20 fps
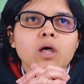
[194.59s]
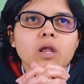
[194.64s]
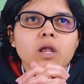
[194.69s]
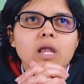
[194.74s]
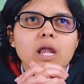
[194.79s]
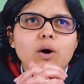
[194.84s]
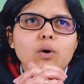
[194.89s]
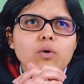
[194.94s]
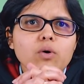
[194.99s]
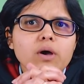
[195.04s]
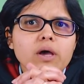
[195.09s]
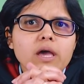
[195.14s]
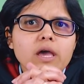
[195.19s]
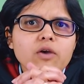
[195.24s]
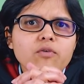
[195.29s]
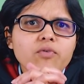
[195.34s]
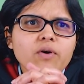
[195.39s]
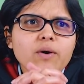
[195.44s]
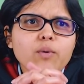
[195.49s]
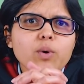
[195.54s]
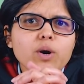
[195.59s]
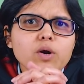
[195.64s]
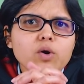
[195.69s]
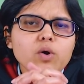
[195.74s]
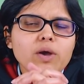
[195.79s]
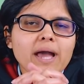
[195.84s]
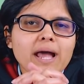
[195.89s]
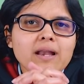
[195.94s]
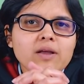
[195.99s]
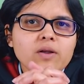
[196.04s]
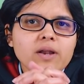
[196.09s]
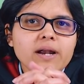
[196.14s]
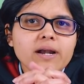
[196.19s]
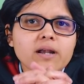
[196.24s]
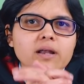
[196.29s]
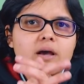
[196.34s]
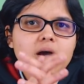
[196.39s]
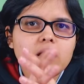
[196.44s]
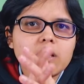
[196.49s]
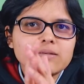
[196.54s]
Now, if I were to
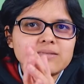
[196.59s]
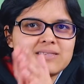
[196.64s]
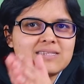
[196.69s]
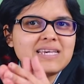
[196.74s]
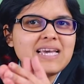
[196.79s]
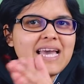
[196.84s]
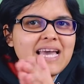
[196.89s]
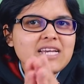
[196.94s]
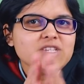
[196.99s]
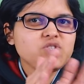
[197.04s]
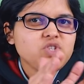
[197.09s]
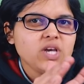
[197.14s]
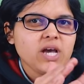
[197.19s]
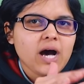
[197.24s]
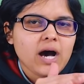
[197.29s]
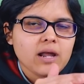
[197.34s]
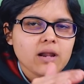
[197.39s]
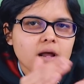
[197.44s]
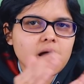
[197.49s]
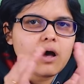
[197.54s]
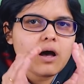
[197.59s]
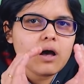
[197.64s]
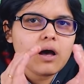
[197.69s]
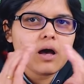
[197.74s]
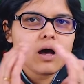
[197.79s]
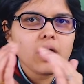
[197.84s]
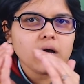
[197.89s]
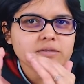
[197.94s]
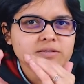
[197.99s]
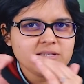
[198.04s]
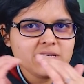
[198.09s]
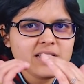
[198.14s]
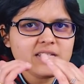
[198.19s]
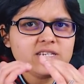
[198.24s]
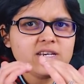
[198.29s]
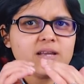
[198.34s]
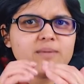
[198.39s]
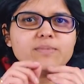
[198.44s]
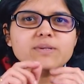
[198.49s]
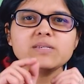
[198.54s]
calculate CAGR,
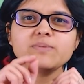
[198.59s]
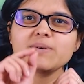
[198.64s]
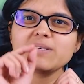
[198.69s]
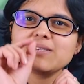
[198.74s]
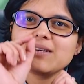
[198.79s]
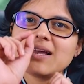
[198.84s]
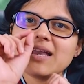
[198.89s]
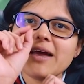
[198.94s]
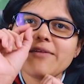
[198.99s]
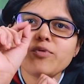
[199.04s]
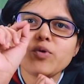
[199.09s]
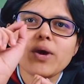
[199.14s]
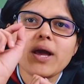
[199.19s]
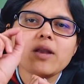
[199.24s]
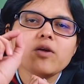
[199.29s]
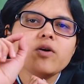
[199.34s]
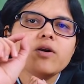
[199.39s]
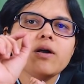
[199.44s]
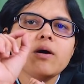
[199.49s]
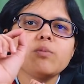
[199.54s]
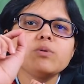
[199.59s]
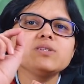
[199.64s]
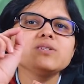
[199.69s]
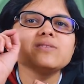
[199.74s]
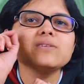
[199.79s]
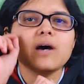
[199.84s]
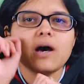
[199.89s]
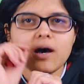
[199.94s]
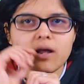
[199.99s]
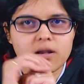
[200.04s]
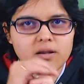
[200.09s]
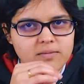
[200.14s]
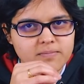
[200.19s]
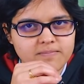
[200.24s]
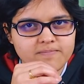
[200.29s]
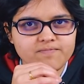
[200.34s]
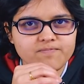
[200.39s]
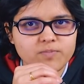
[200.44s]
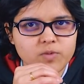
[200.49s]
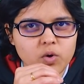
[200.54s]
CAGR means basically I have to calculate how much is R,
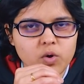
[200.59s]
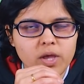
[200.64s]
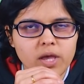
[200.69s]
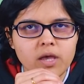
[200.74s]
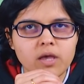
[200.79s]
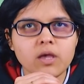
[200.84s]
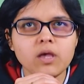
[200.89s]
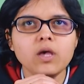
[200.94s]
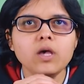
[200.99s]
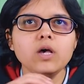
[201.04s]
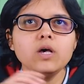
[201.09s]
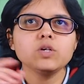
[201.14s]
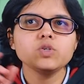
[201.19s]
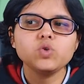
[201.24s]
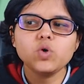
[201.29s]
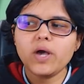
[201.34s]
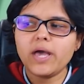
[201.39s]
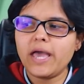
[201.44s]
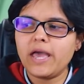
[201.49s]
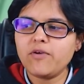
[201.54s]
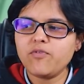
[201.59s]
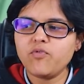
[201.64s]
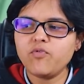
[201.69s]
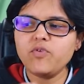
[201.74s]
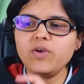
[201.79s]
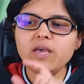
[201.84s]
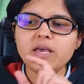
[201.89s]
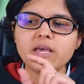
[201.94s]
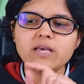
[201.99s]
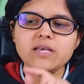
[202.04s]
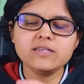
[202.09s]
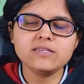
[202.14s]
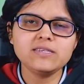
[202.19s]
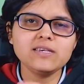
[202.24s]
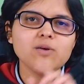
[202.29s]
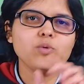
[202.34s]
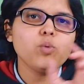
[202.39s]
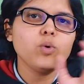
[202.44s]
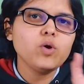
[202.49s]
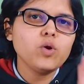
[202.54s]
okay? So FV is
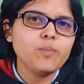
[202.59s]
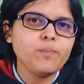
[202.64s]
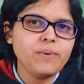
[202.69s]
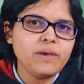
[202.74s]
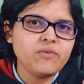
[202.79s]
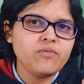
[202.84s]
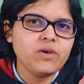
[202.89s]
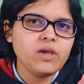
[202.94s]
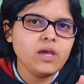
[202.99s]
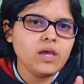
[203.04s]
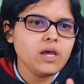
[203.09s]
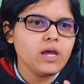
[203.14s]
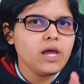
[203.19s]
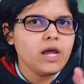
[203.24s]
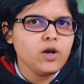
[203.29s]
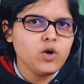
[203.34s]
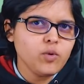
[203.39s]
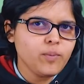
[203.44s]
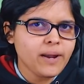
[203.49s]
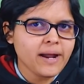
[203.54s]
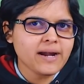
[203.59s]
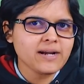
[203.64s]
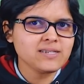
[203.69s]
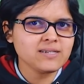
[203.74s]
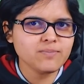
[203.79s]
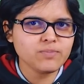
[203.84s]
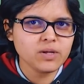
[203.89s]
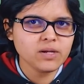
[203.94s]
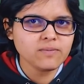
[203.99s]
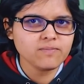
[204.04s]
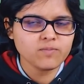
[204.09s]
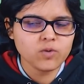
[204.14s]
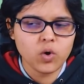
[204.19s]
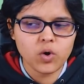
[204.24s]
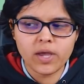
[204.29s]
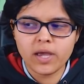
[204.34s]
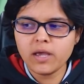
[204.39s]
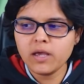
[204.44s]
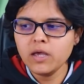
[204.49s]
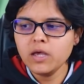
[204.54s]
equal to PV into bracket something,
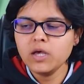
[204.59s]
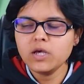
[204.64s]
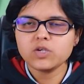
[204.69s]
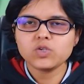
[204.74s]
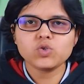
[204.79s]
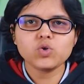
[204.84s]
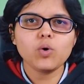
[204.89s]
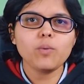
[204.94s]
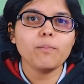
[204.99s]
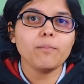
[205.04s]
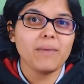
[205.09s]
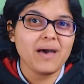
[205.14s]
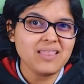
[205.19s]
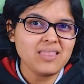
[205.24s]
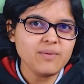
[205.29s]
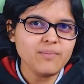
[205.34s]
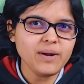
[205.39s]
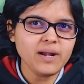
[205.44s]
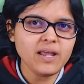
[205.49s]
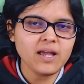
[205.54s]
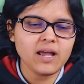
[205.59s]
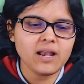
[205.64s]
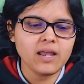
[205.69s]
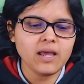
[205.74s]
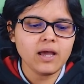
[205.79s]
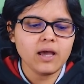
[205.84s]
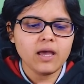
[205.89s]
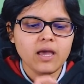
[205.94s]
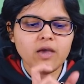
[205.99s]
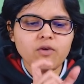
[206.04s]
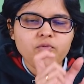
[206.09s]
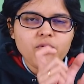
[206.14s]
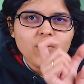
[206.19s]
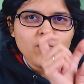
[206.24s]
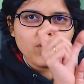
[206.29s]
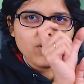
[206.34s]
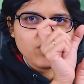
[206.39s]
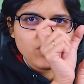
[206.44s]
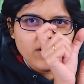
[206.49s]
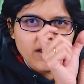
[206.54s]
okay? So mathematically, if I
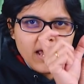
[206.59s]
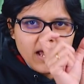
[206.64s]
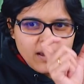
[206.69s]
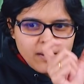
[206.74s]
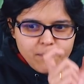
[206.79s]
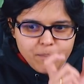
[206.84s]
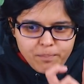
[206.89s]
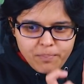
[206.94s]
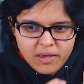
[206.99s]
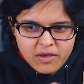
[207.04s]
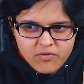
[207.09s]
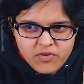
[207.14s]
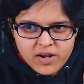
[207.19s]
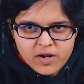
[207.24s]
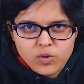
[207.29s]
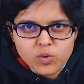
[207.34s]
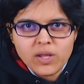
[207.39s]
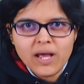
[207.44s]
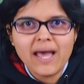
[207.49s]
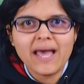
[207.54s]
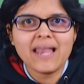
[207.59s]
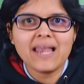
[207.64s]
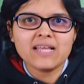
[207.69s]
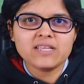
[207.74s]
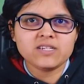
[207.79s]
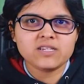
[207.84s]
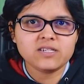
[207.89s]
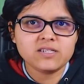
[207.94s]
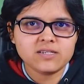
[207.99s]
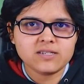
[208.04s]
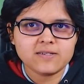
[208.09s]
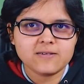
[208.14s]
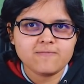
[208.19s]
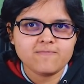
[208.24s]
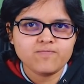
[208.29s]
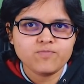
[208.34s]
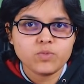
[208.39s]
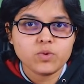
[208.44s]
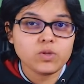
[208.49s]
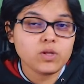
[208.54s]
were to take PV to the LHS,
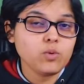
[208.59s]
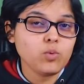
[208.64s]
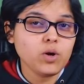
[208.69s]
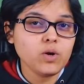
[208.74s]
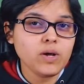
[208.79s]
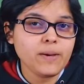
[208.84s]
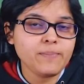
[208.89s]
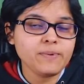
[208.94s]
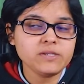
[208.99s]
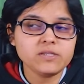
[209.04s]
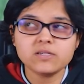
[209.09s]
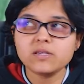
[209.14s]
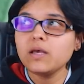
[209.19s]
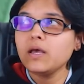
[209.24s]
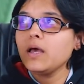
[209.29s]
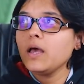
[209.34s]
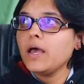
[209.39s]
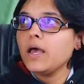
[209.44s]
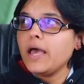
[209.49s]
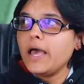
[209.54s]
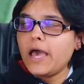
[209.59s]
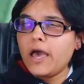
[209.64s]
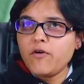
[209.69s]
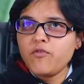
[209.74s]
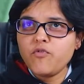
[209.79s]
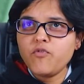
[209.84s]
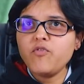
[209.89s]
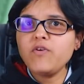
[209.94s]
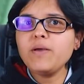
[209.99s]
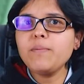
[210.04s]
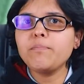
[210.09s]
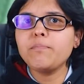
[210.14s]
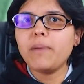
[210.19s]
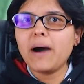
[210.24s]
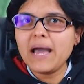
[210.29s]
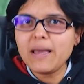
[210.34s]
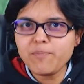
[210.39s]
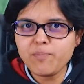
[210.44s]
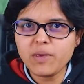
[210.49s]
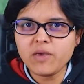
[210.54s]
then what happens? FV
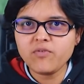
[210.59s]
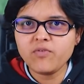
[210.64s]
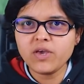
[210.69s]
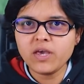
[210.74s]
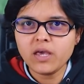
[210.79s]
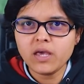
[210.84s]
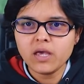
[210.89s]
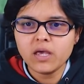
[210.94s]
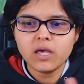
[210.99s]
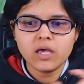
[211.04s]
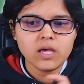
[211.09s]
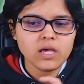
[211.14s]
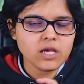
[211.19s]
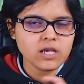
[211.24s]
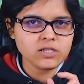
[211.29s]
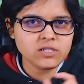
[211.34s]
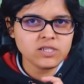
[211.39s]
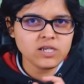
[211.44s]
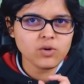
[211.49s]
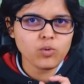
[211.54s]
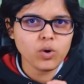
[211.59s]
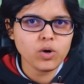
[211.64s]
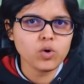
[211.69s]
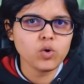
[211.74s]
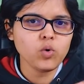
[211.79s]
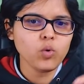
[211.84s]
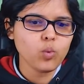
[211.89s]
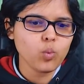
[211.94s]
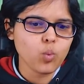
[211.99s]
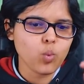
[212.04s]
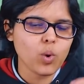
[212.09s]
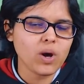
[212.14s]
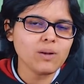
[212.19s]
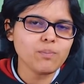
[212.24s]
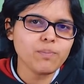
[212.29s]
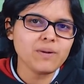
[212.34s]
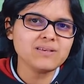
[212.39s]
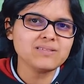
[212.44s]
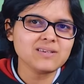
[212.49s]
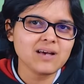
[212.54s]
by PV is equal to 1
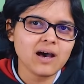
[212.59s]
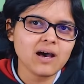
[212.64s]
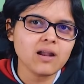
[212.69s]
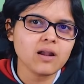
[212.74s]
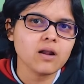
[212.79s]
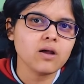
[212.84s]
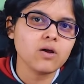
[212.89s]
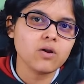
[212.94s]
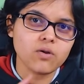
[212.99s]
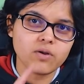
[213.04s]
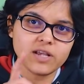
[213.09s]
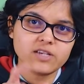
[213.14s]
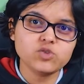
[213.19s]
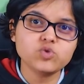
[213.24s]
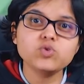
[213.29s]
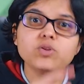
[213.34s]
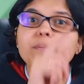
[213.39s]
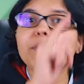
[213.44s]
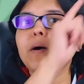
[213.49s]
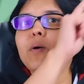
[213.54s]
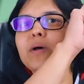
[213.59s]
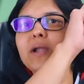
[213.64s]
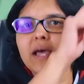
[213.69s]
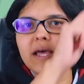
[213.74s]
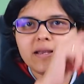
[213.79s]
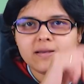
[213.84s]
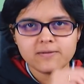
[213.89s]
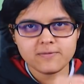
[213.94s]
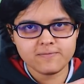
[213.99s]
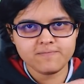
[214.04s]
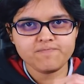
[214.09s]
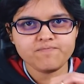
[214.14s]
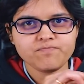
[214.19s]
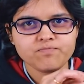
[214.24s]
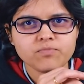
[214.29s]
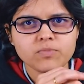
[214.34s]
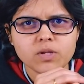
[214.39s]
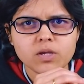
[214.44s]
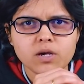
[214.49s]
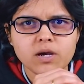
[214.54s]
plus R raised to the power N,
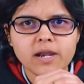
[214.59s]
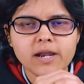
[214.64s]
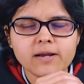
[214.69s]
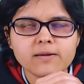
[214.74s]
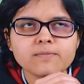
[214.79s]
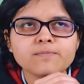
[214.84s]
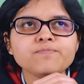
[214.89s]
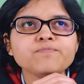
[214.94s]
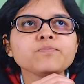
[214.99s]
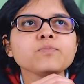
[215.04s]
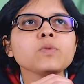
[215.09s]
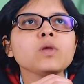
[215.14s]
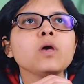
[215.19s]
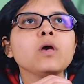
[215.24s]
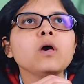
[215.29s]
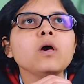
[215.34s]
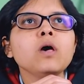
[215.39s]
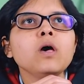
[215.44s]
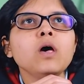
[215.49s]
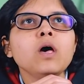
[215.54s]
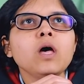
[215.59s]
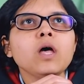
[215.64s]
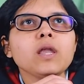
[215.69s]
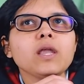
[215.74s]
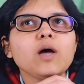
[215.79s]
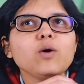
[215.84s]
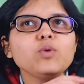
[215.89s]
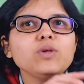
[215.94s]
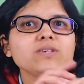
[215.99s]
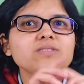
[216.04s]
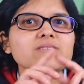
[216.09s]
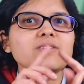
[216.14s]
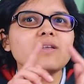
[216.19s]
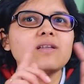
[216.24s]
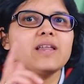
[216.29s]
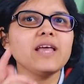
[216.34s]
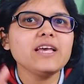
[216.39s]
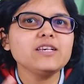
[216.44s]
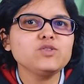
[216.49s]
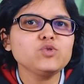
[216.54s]
correct? Now this
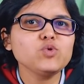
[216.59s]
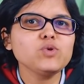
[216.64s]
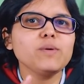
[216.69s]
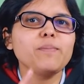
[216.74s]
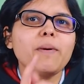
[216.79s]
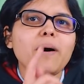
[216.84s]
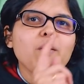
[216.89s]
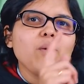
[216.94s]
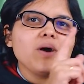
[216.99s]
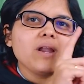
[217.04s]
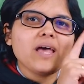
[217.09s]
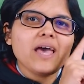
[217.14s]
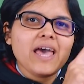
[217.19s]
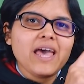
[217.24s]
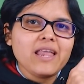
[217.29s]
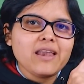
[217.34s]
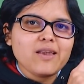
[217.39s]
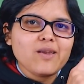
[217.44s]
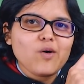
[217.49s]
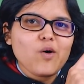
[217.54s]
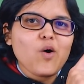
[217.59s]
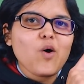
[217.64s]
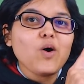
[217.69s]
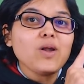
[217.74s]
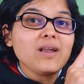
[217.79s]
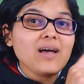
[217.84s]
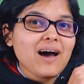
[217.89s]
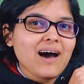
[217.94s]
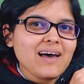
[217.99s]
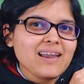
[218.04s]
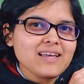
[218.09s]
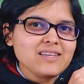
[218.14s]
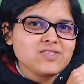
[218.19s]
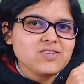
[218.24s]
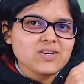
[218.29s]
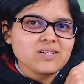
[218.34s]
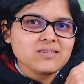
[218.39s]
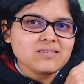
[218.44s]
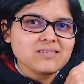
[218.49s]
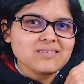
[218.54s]
raised to the power N on
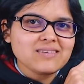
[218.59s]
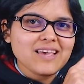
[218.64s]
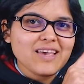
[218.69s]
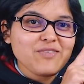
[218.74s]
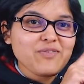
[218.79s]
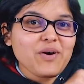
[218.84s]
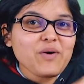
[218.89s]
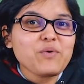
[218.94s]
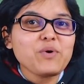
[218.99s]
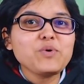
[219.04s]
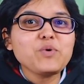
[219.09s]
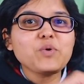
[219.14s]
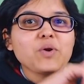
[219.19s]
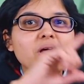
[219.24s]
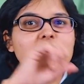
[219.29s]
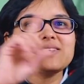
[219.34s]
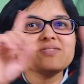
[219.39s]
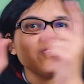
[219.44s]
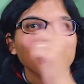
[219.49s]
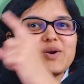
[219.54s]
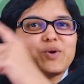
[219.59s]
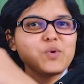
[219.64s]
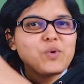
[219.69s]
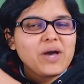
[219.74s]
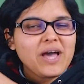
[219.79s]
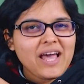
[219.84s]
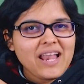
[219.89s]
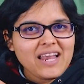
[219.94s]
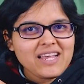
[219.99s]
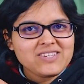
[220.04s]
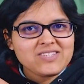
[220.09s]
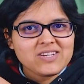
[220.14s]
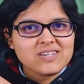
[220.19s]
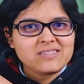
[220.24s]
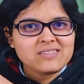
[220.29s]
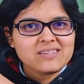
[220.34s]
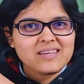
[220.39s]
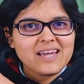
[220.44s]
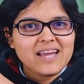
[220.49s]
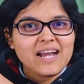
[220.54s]
RHS, if I were to transfer it to
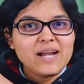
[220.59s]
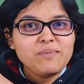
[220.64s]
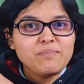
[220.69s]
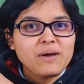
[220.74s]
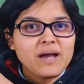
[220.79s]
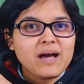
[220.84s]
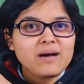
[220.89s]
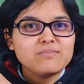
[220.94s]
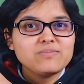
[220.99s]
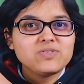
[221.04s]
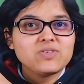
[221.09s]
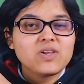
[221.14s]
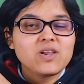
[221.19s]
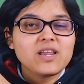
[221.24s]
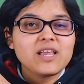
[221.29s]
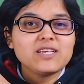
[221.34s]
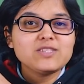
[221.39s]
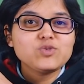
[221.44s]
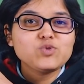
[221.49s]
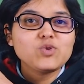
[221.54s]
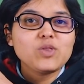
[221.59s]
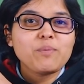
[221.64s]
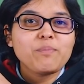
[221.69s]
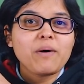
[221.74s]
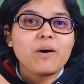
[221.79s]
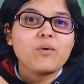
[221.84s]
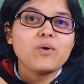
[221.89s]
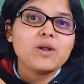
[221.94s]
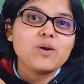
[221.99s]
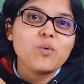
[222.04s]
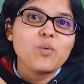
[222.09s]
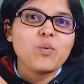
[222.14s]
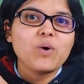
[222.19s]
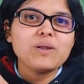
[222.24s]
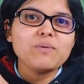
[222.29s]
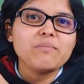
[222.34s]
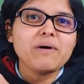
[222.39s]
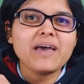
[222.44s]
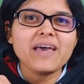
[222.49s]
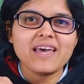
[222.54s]
LHS, it becomes raised to the power
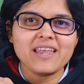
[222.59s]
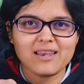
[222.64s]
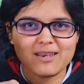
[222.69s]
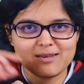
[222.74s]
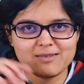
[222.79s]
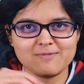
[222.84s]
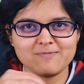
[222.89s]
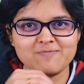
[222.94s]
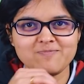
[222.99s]
1 by N.